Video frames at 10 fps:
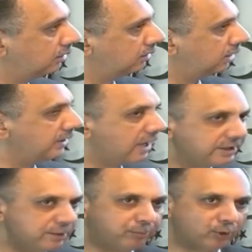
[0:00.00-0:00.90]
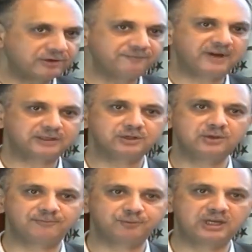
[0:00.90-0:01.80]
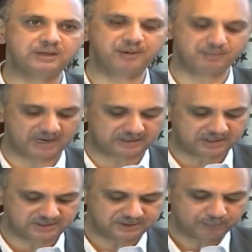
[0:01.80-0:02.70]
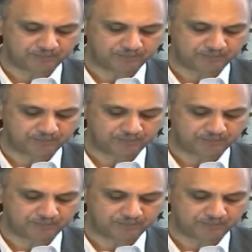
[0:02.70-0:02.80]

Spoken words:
Another important factor you have to keep in mind is